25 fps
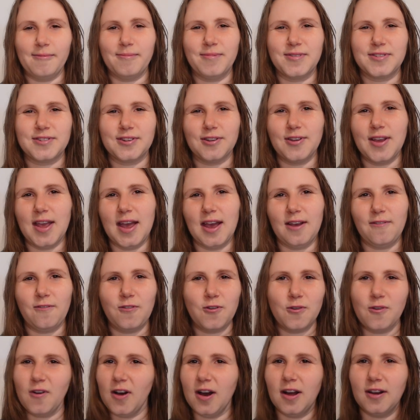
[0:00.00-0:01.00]
So yeah, if
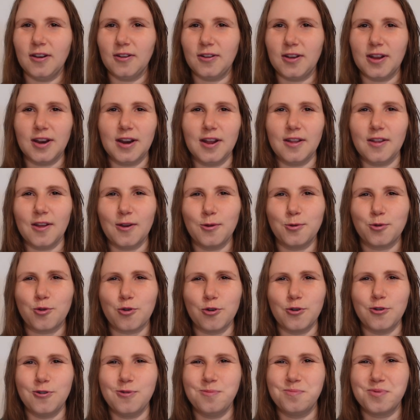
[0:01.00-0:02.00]
you are looking at those
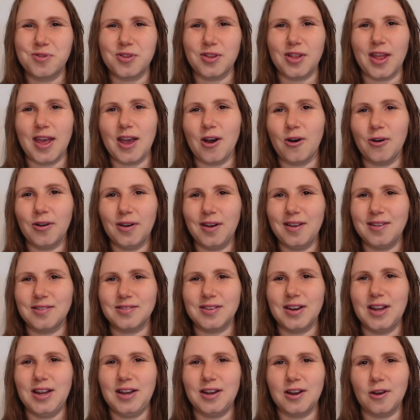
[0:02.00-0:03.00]
groups, they
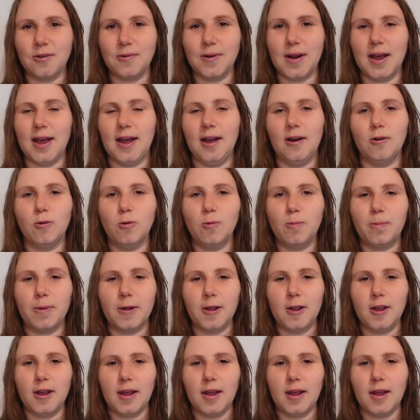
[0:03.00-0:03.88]
honestly don't help,